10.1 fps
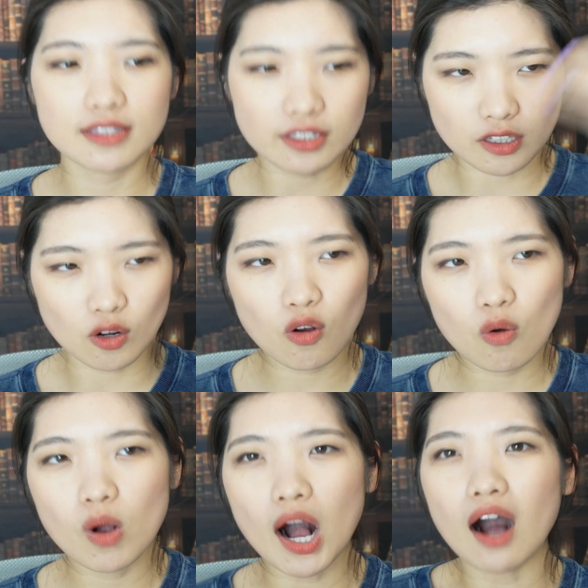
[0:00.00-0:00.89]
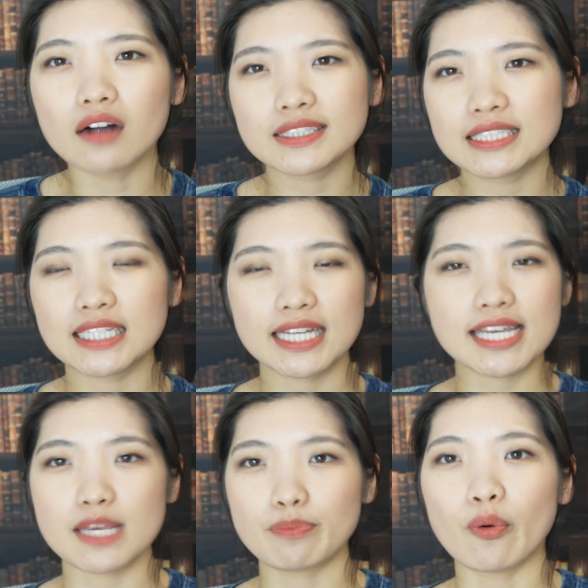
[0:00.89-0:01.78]
They're all onto the
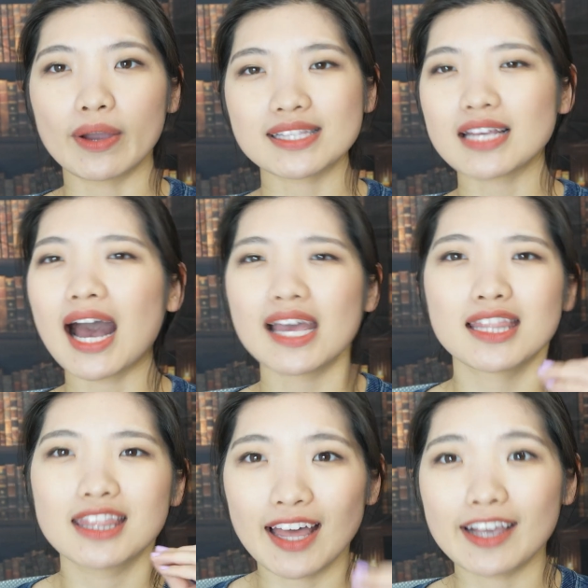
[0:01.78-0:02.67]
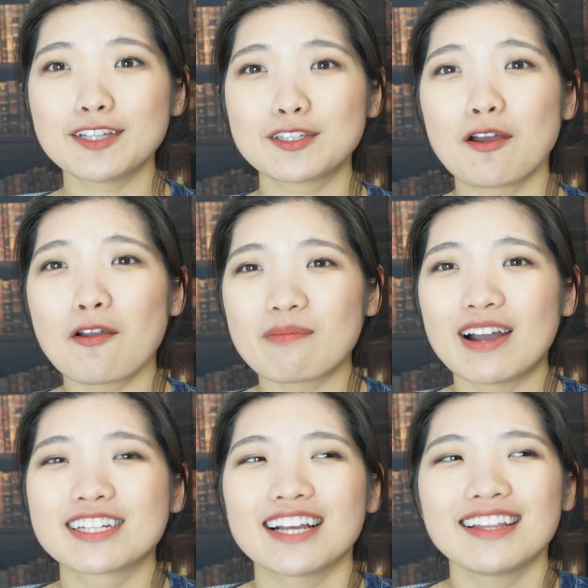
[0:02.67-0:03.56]
key points. I like it so
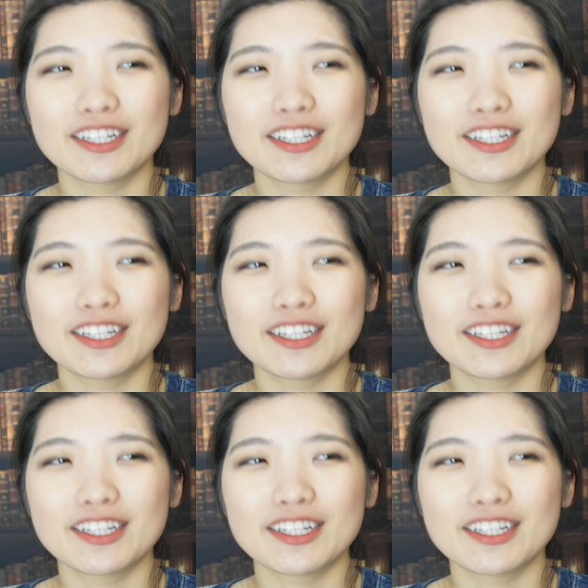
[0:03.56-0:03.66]
much.